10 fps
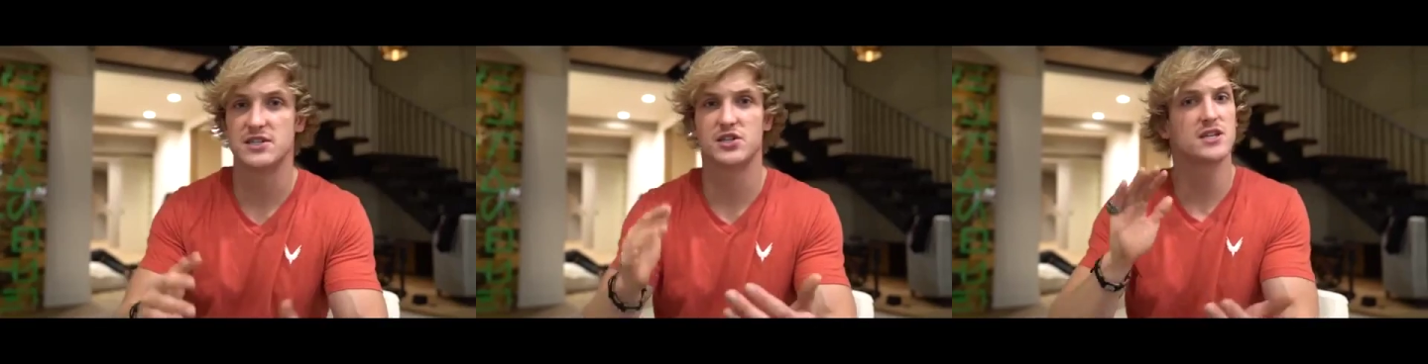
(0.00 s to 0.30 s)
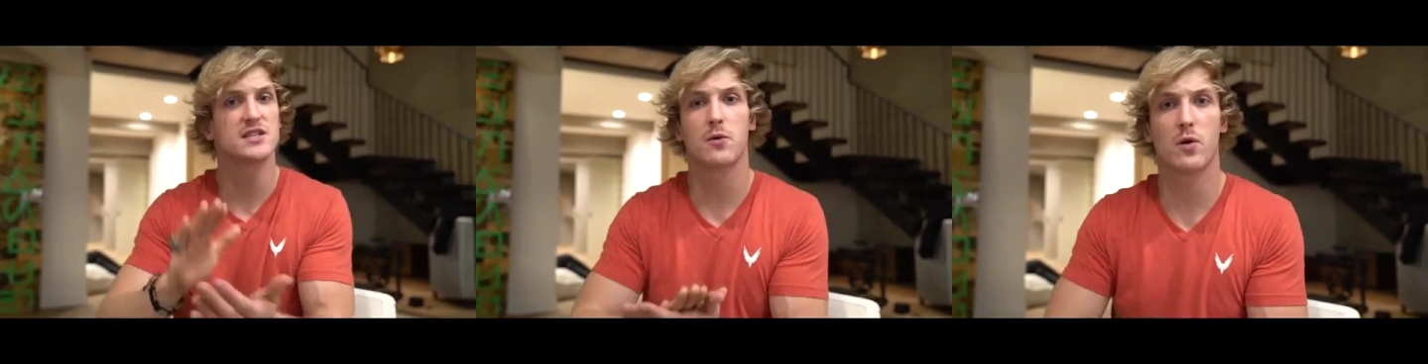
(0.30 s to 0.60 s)
It's
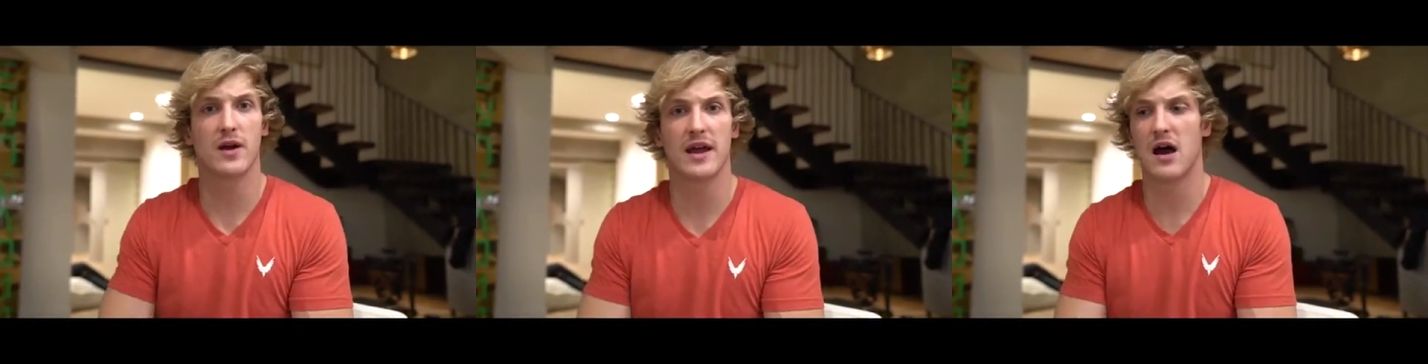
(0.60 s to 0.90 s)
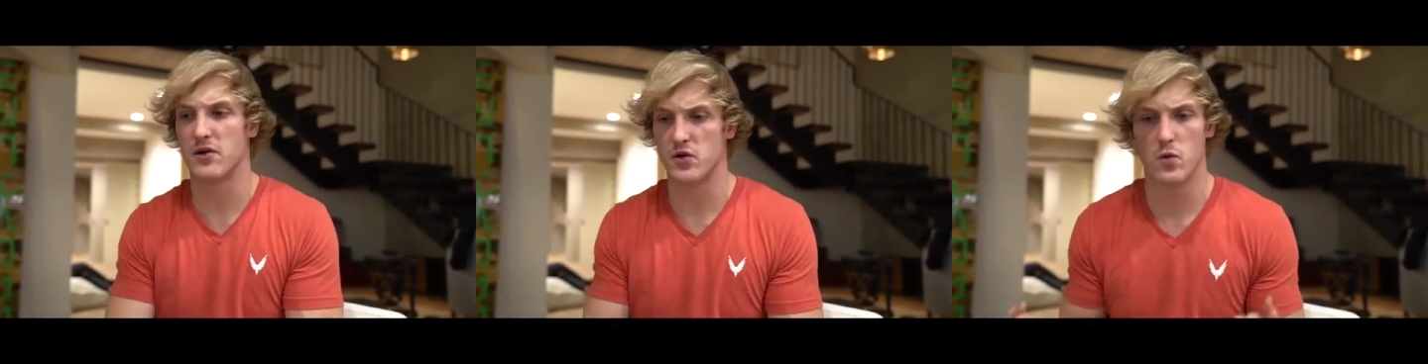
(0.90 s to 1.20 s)
just like working
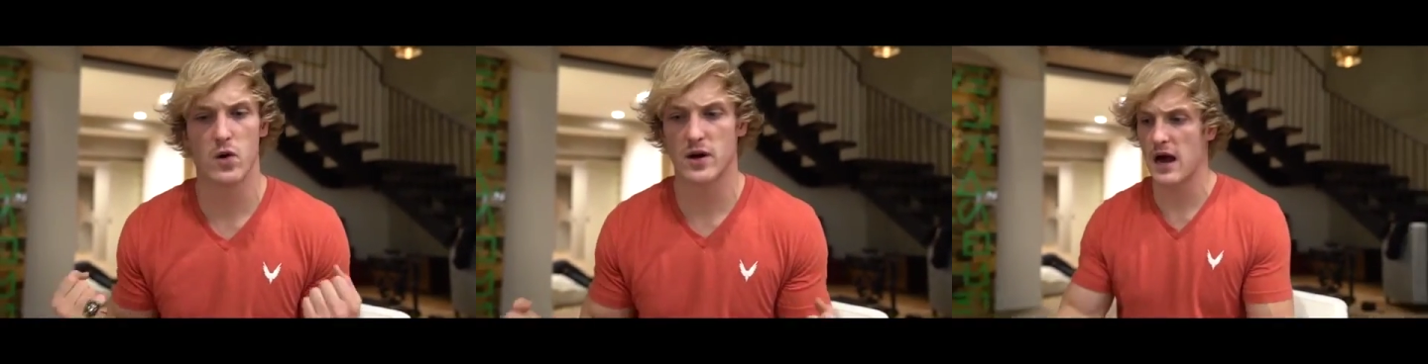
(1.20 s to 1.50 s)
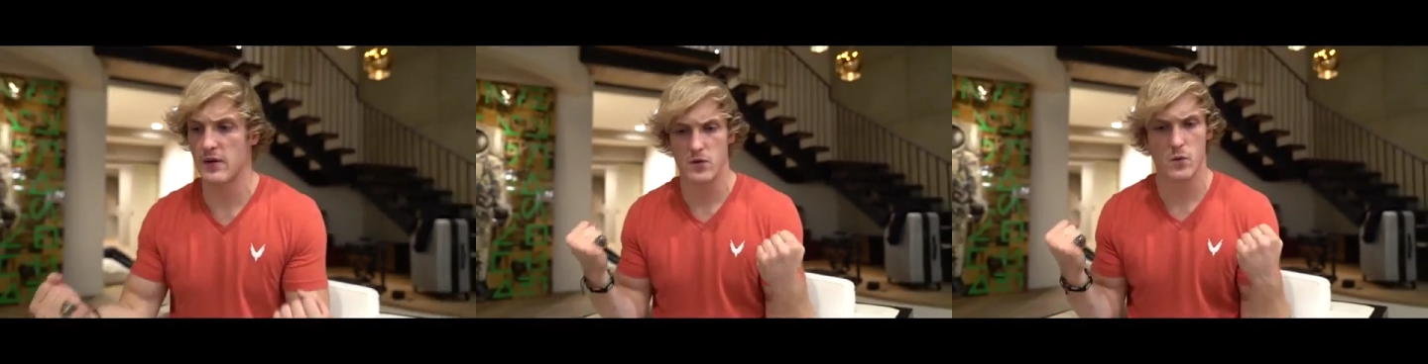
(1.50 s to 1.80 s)
out. You work
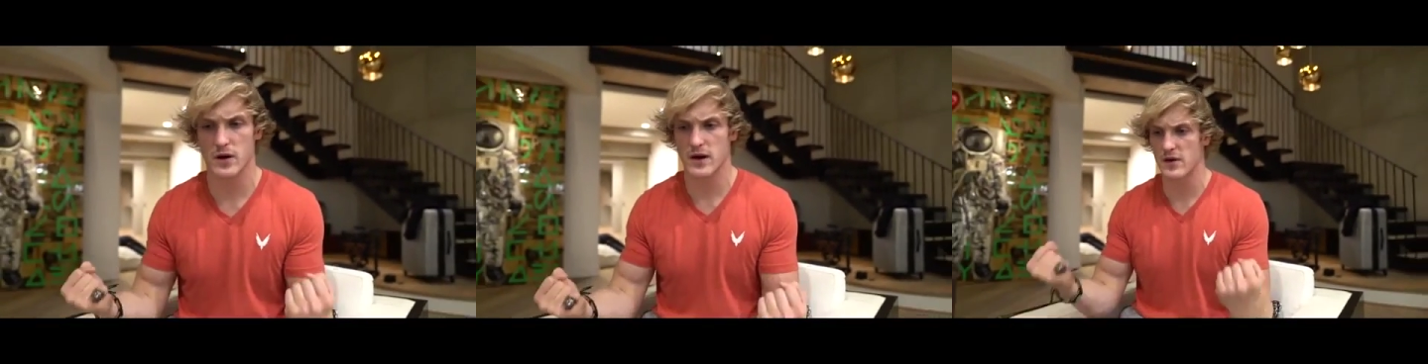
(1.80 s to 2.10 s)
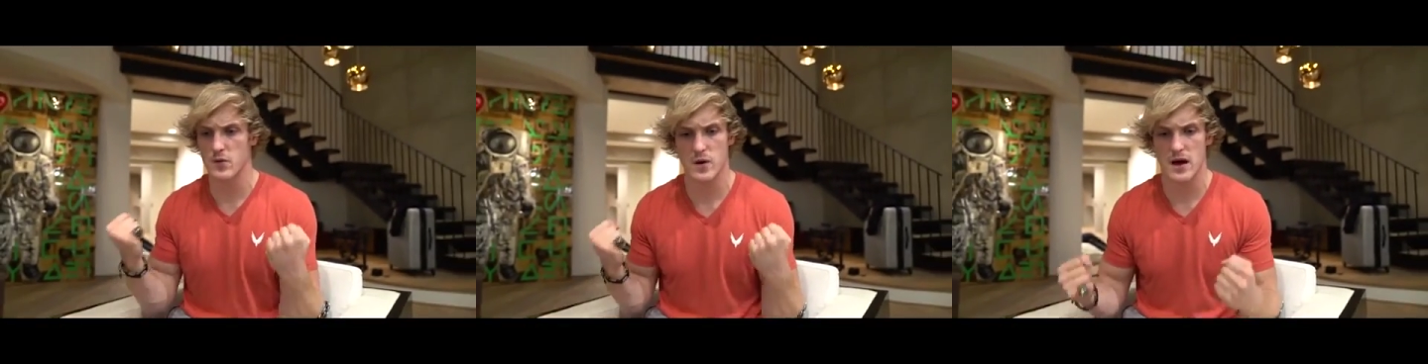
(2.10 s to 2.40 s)
out, you work
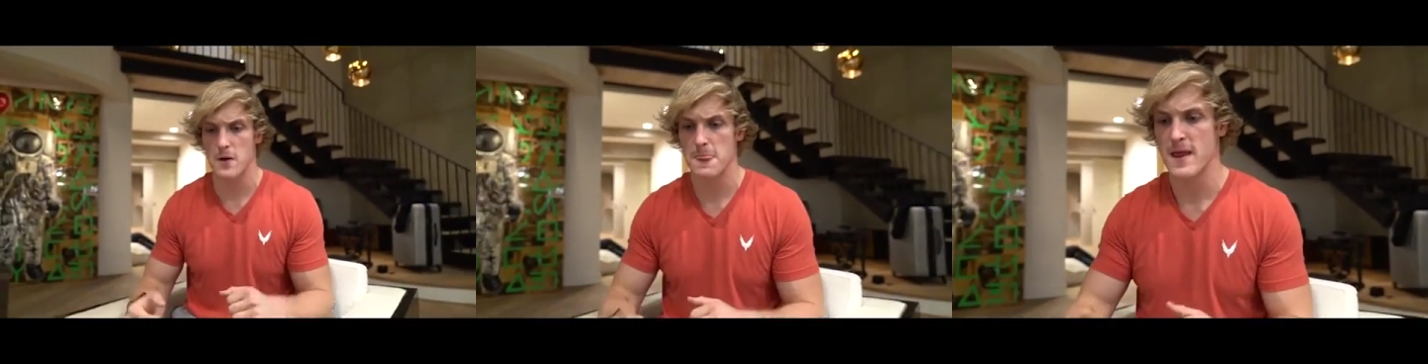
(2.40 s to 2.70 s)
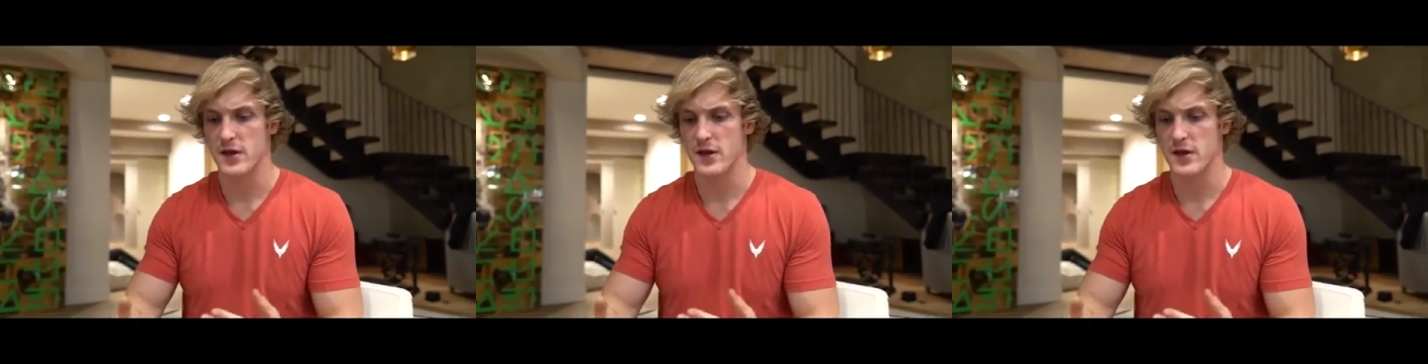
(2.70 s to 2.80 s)
out, you work out.